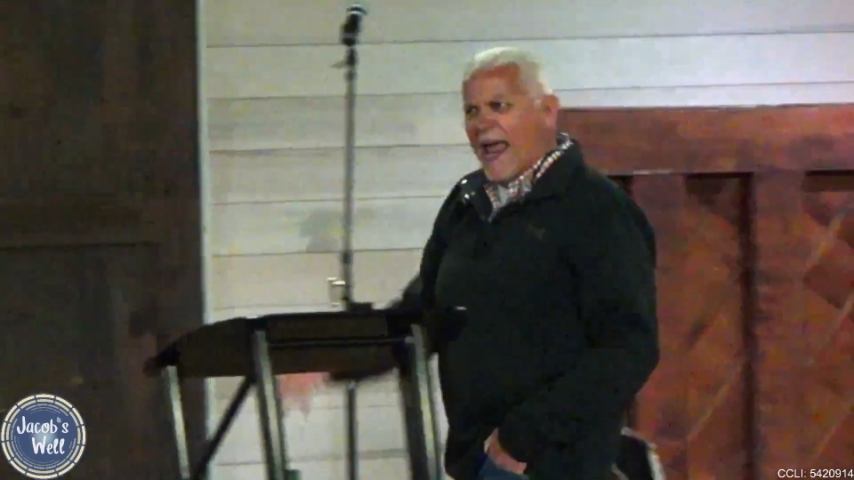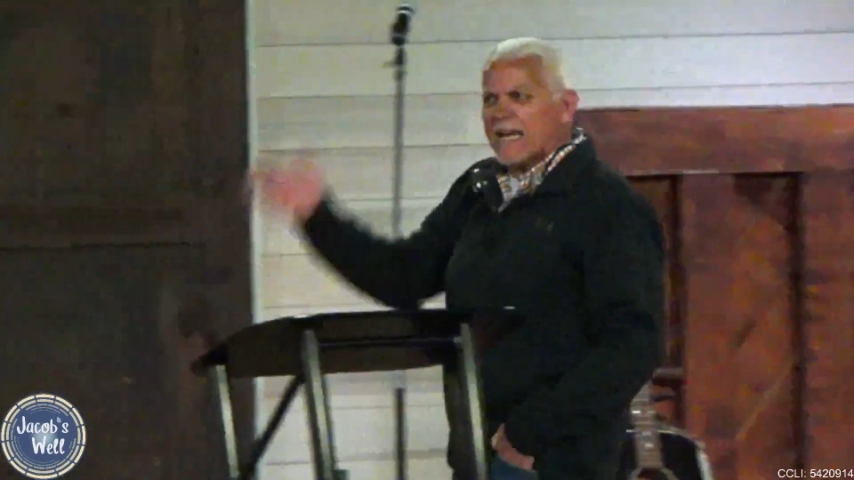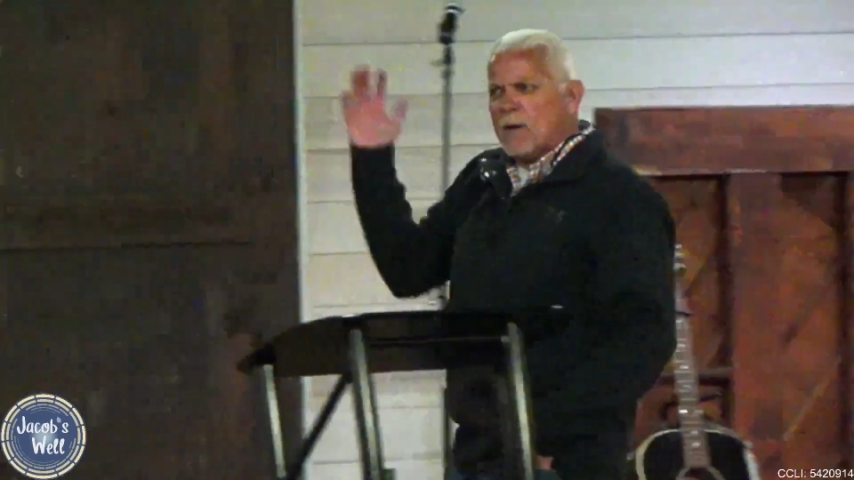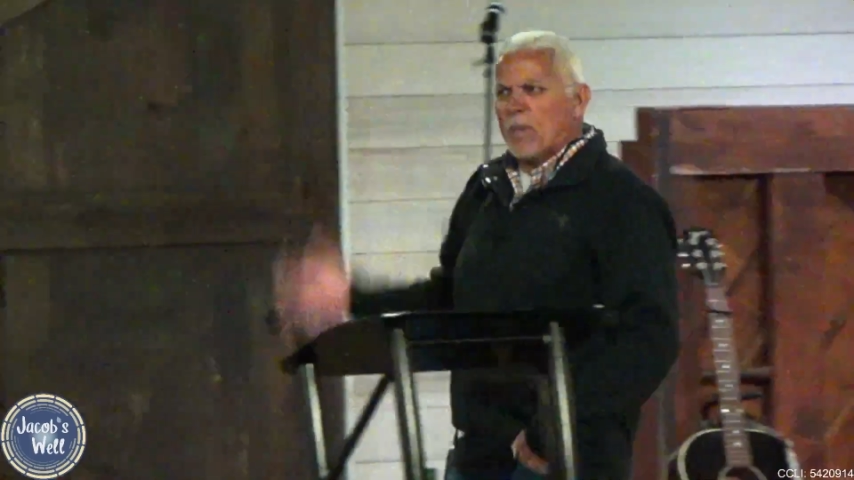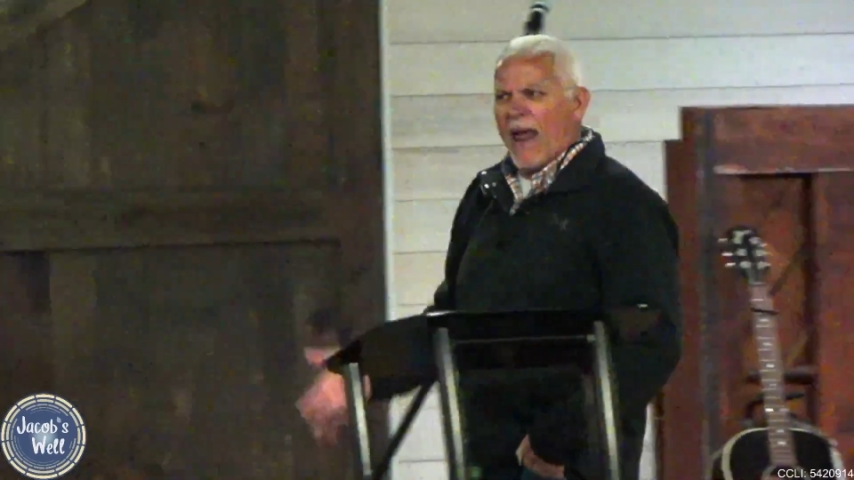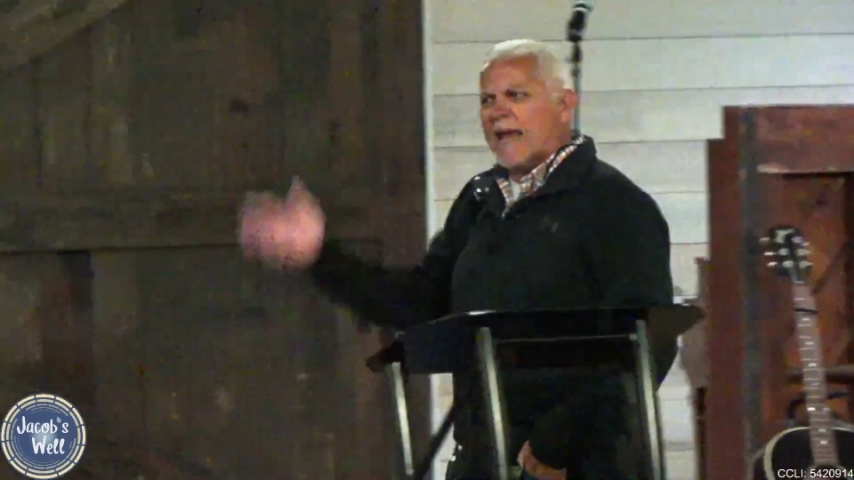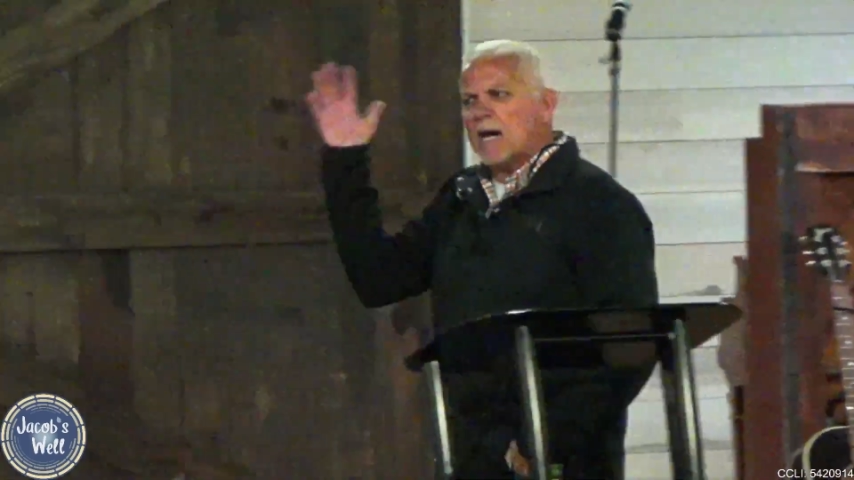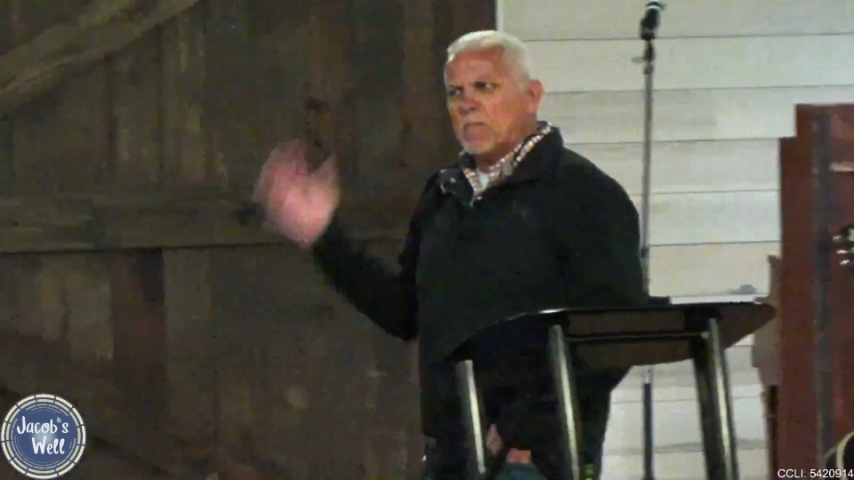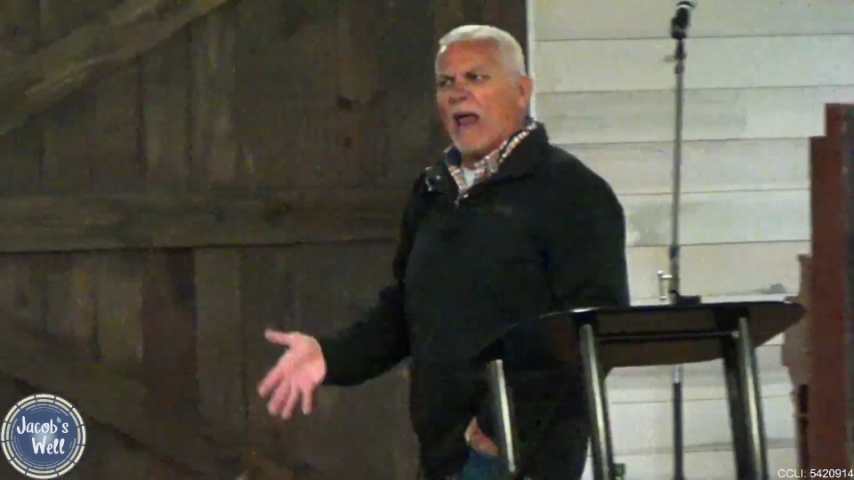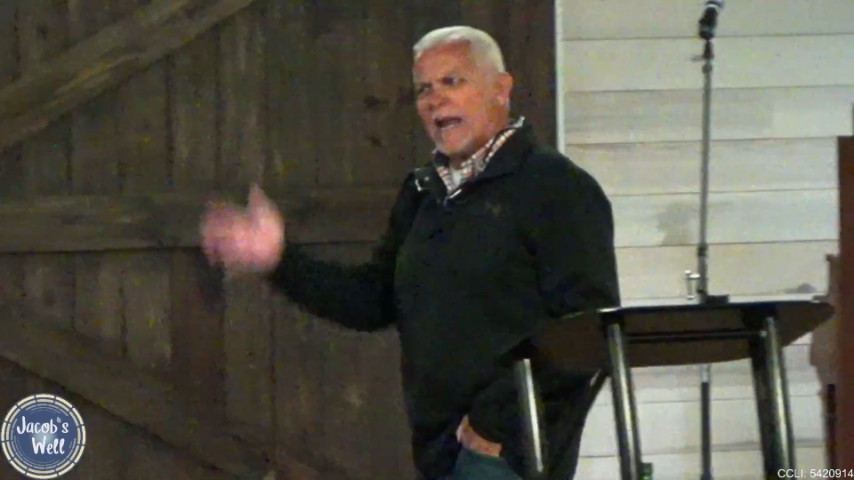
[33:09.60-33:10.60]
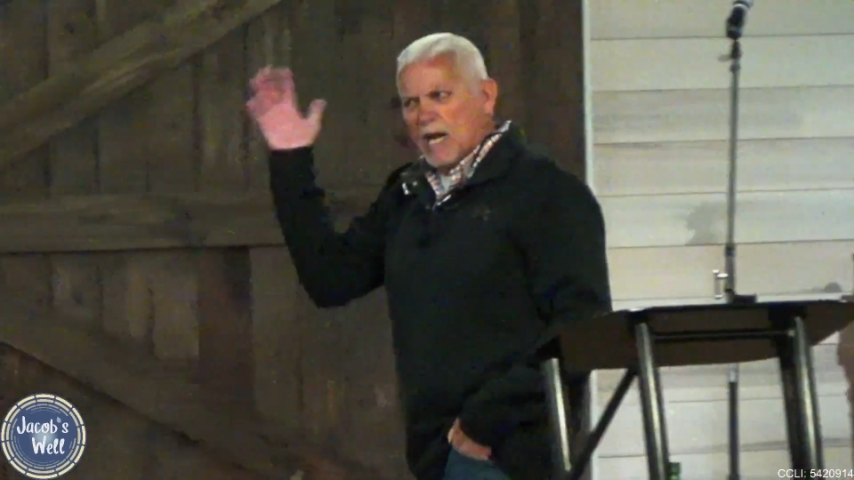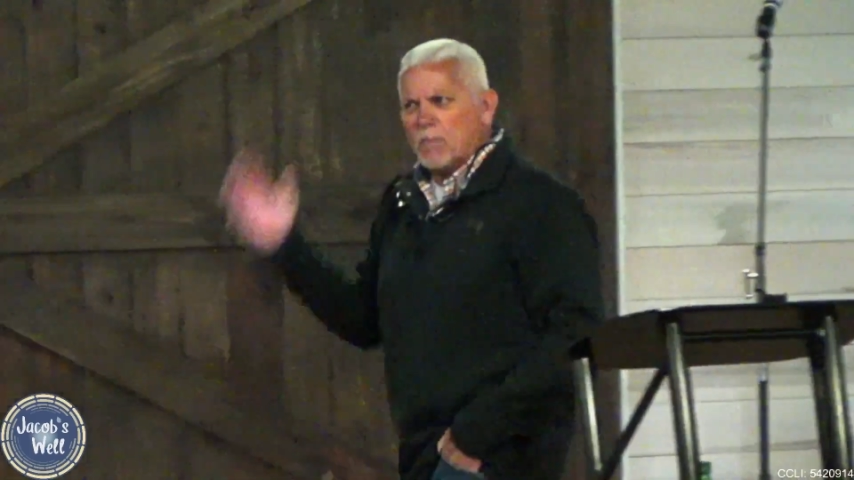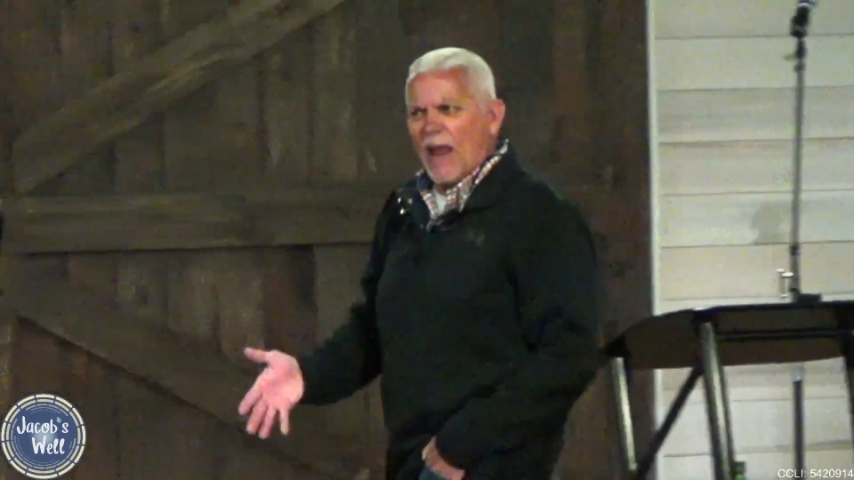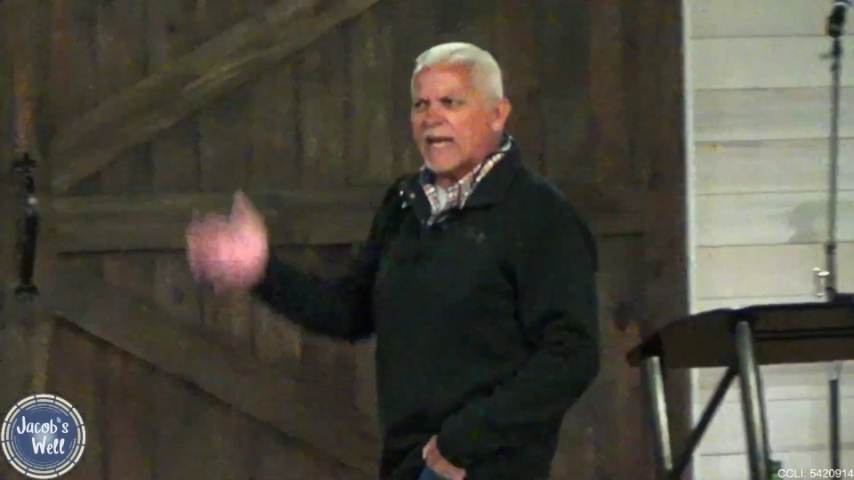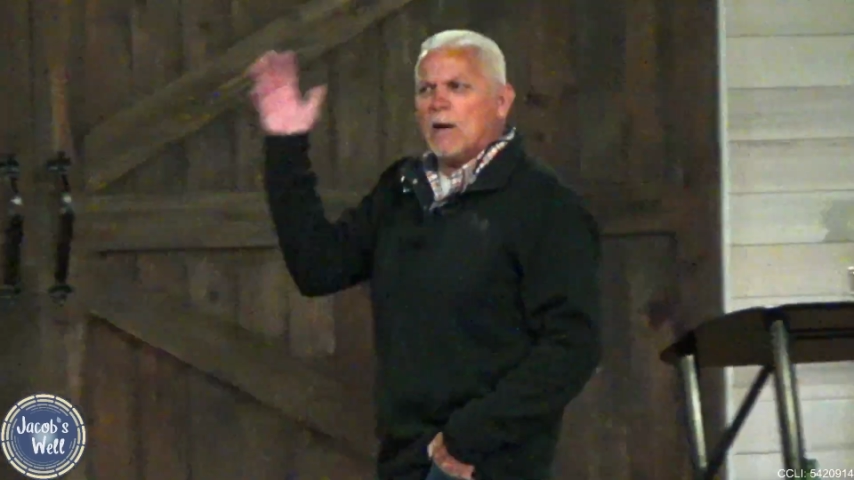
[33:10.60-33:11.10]
complain, complain,
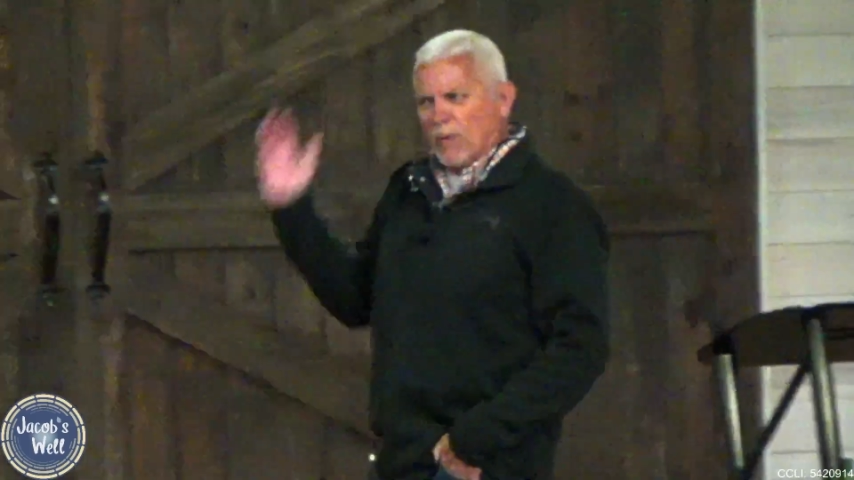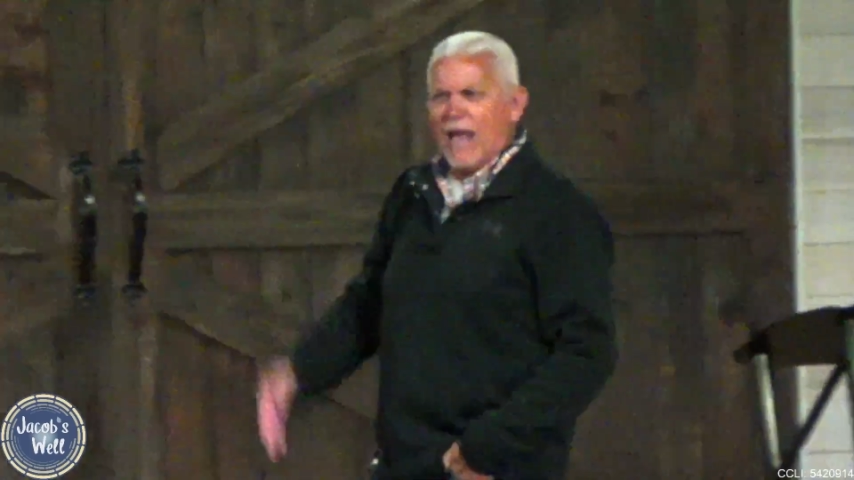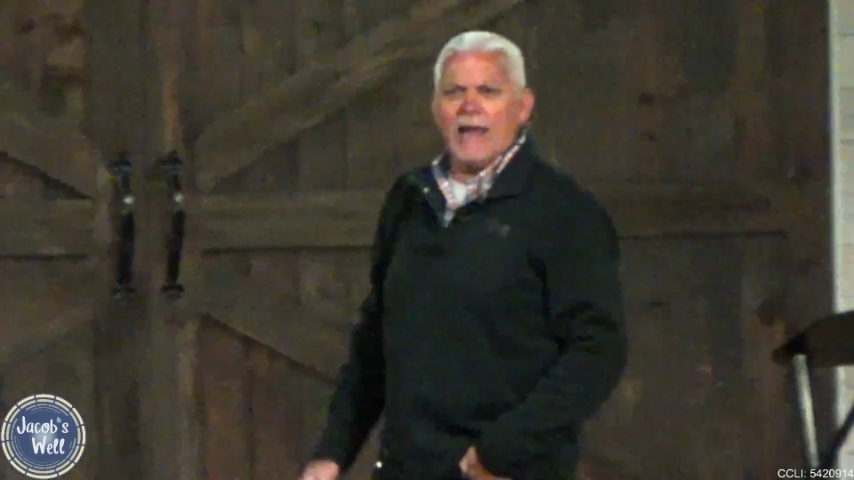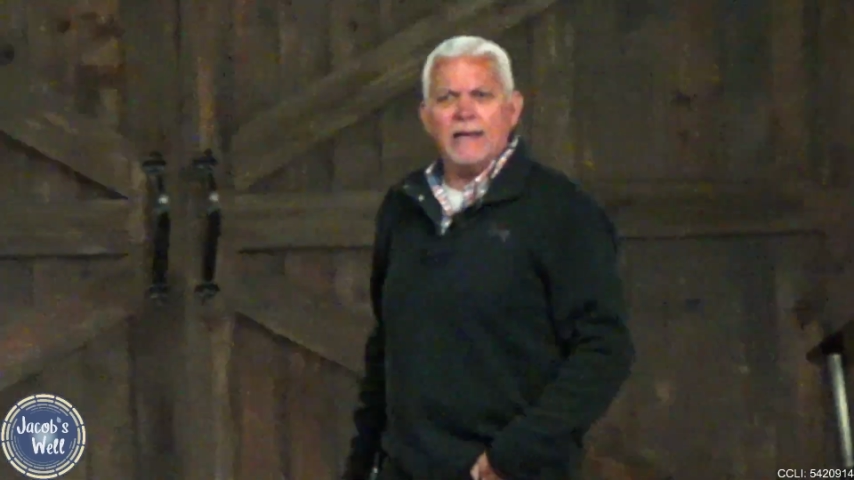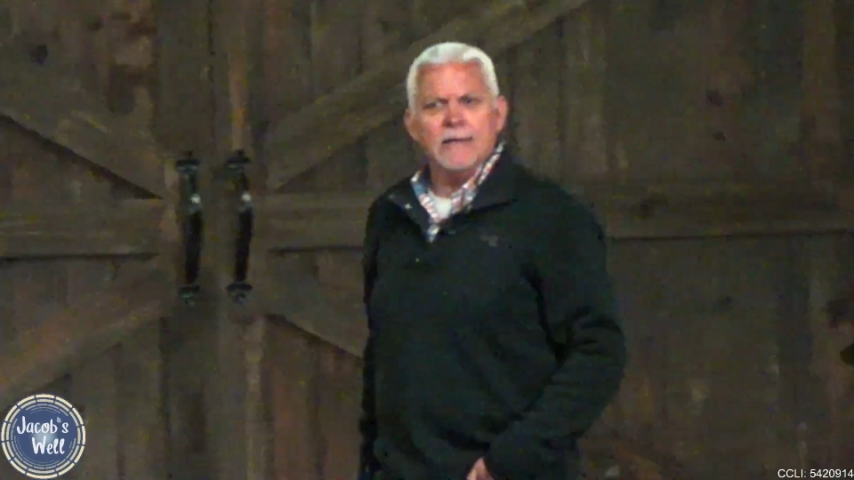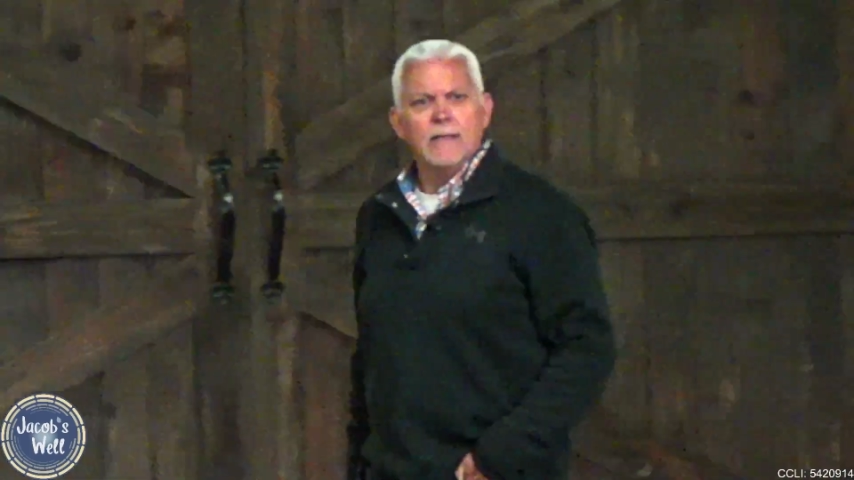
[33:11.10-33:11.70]
complain, complain.